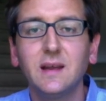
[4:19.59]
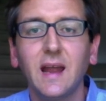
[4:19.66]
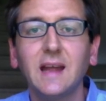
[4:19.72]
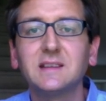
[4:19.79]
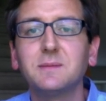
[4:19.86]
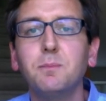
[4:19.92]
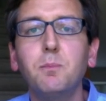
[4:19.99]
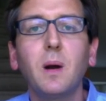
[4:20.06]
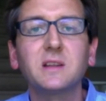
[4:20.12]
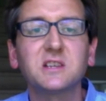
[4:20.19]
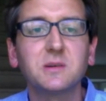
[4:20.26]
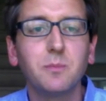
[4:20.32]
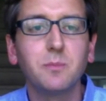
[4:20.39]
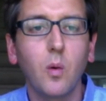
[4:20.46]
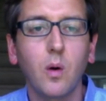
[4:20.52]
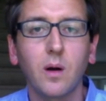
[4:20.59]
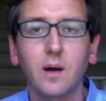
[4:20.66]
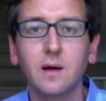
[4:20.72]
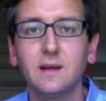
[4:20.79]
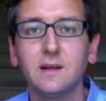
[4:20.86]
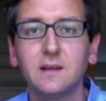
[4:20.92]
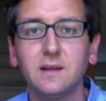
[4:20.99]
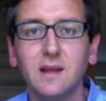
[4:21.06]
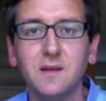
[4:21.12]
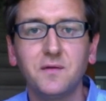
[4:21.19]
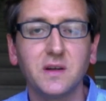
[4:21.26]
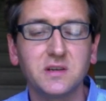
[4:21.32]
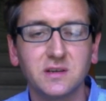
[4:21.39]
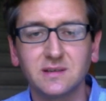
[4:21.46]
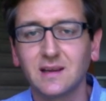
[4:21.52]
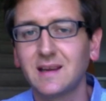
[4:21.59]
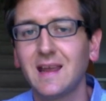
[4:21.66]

it's much more efficient.